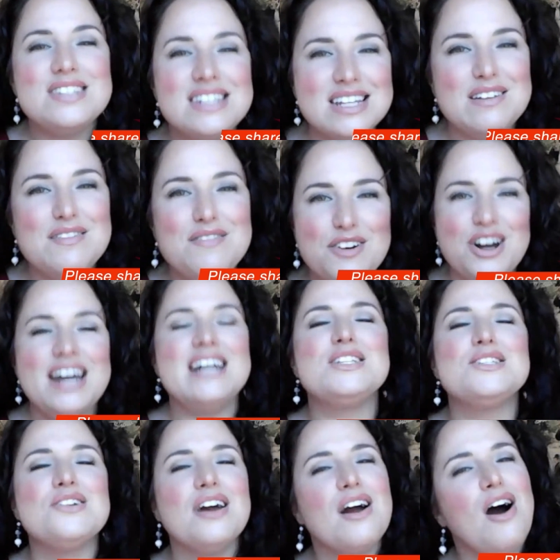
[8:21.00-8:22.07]
you, Steve, for
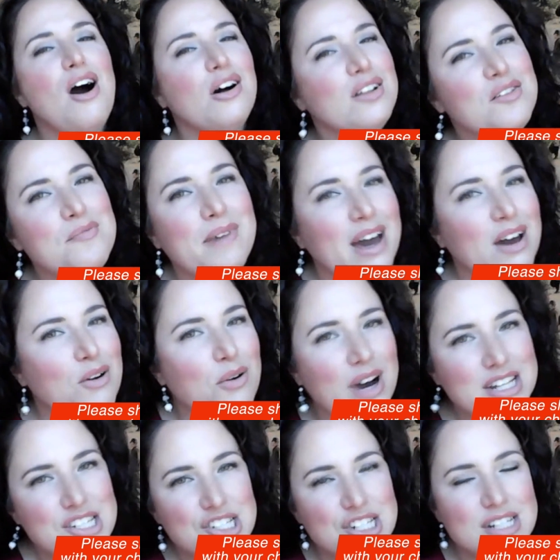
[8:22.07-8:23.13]
answering all of my
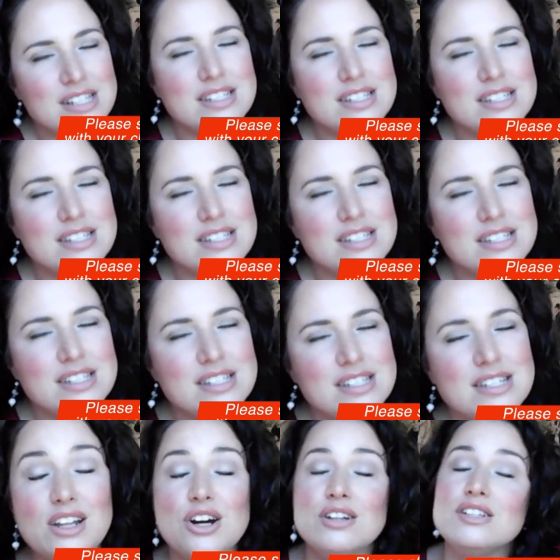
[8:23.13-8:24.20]
questions.
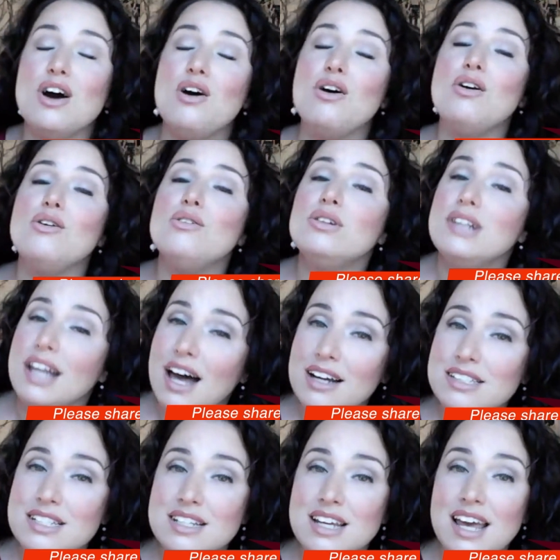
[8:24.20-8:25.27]
A whole
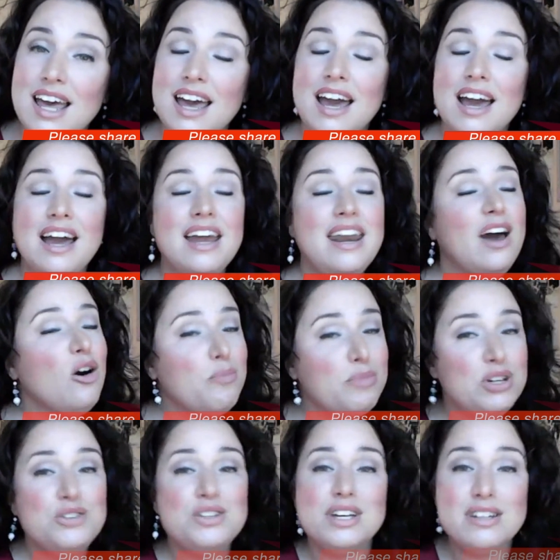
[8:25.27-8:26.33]
lot, and I
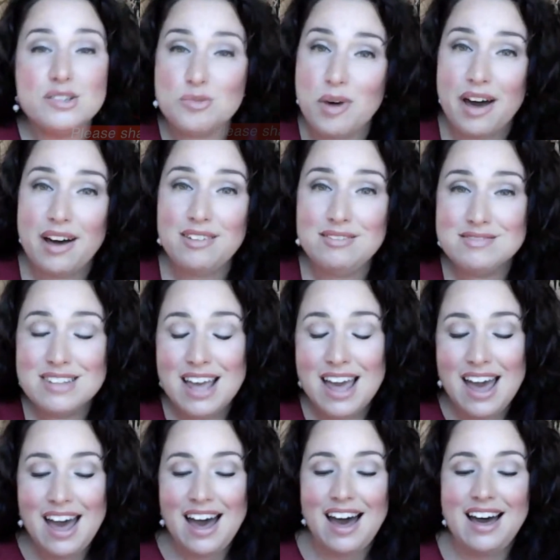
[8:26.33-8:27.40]
hope you did as well.
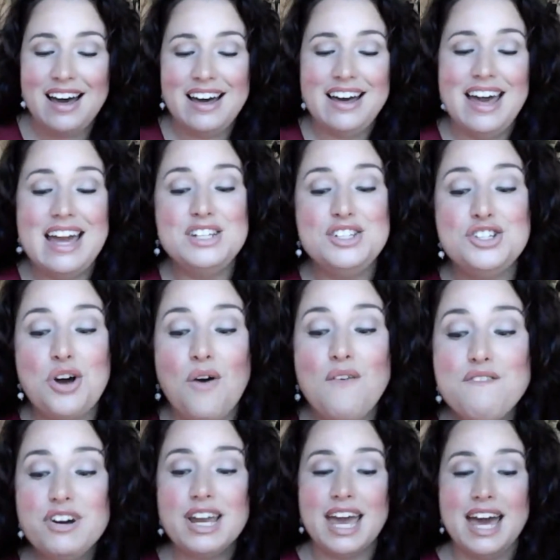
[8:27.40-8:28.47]
And
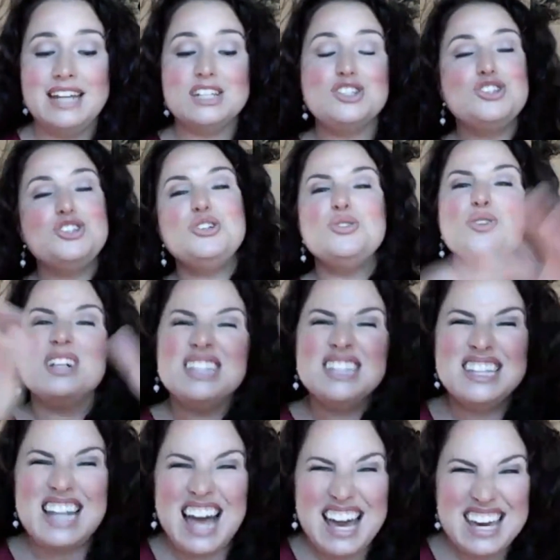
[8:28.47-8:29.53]
don't forget to
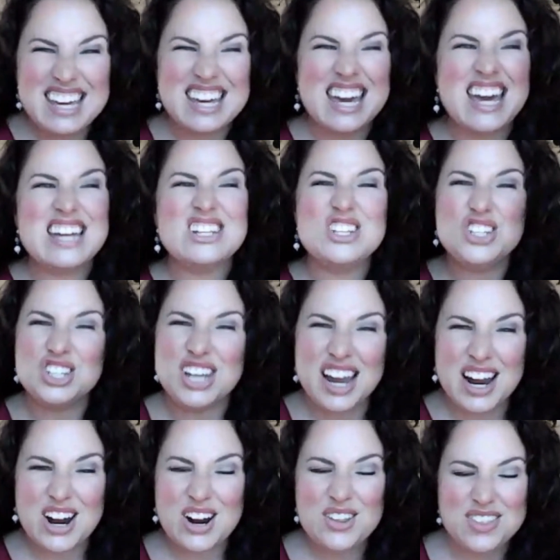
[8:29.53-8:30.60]
like and
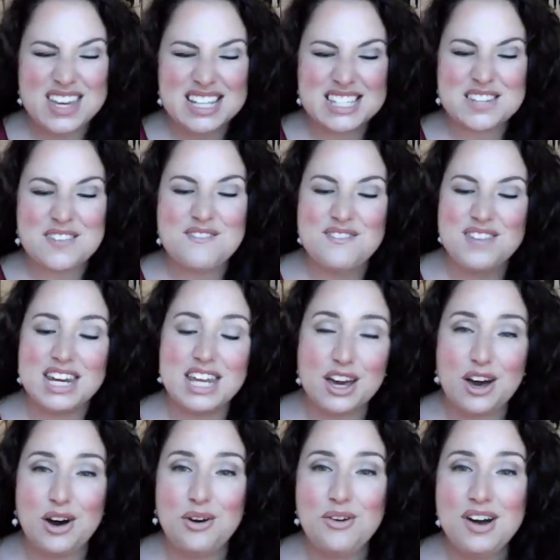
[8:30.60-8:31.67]
share this
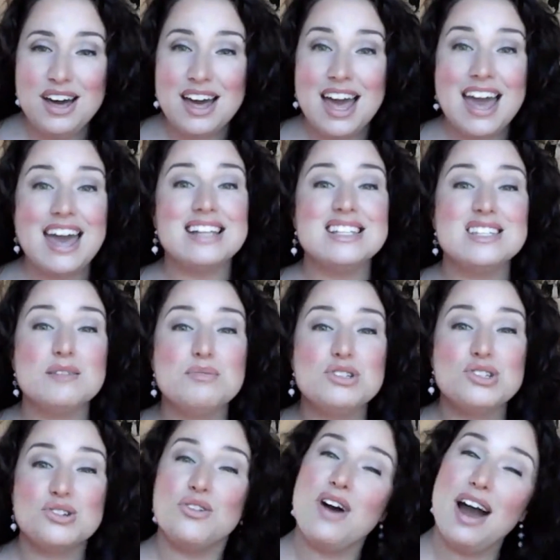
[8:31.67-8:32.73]
video and
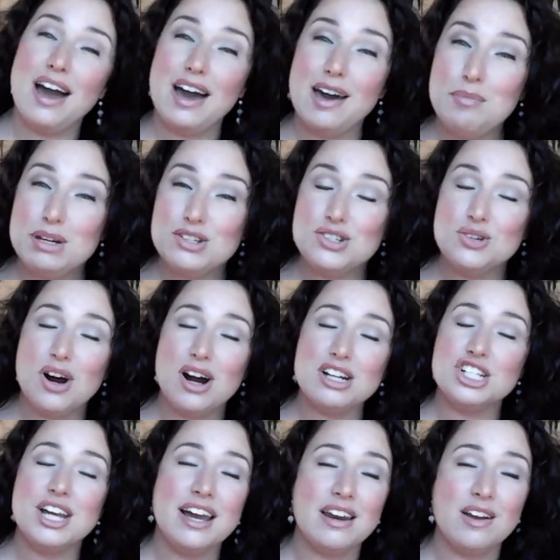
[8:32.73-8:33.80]
subscribe to our
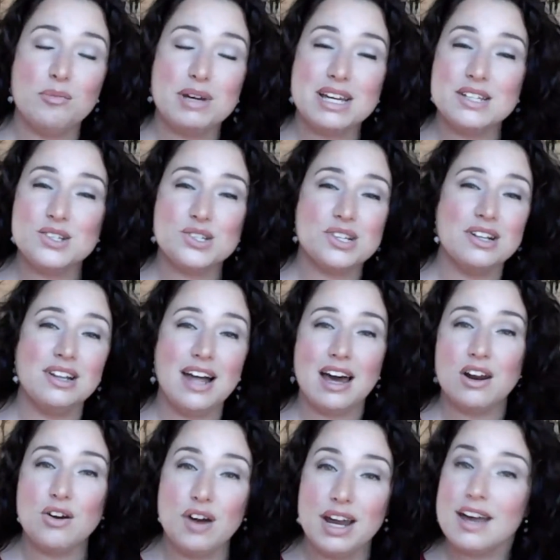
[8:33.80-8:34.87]
channel because there's a
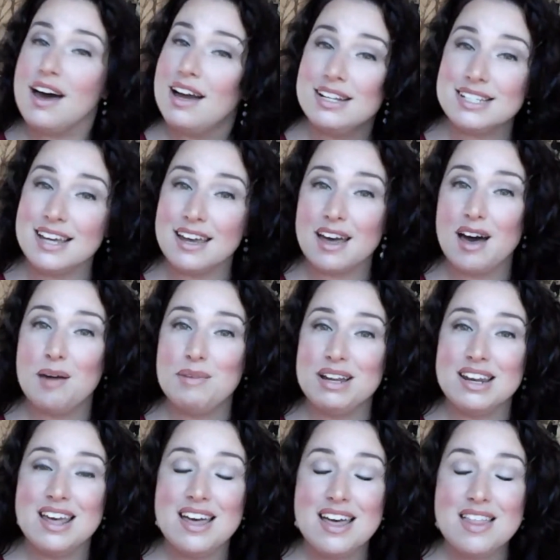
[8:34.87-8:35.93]
lot of great content
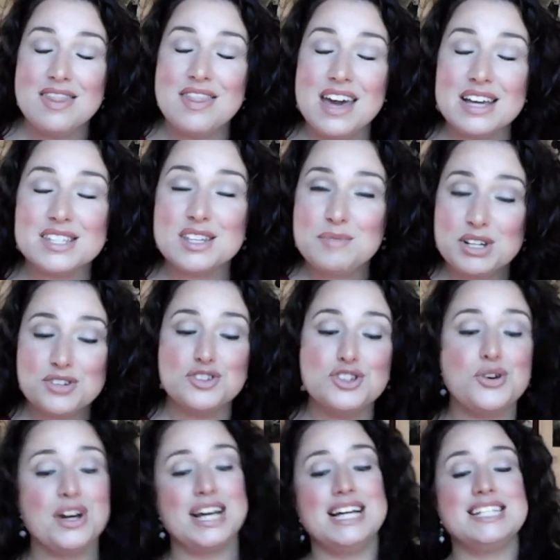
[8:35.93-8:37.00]
coming. Thanks so much for
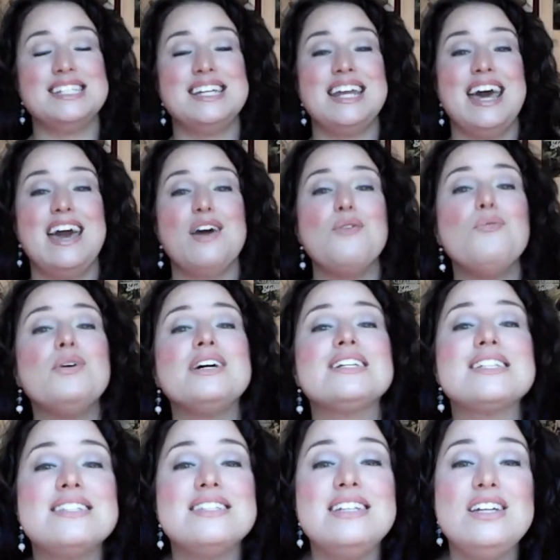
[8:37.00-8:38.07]
joining us today.
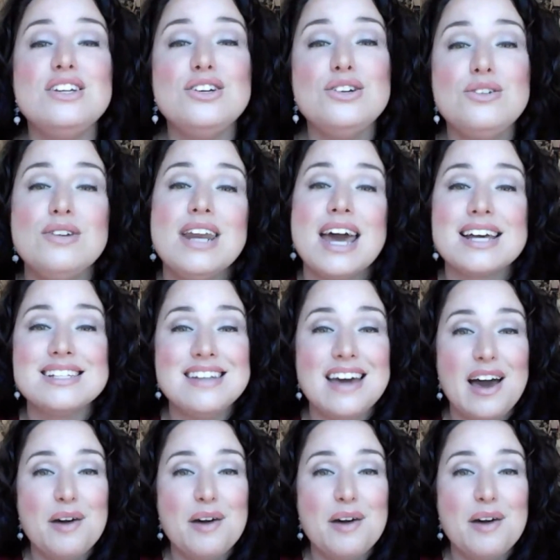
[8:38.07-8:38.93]
We'll see you next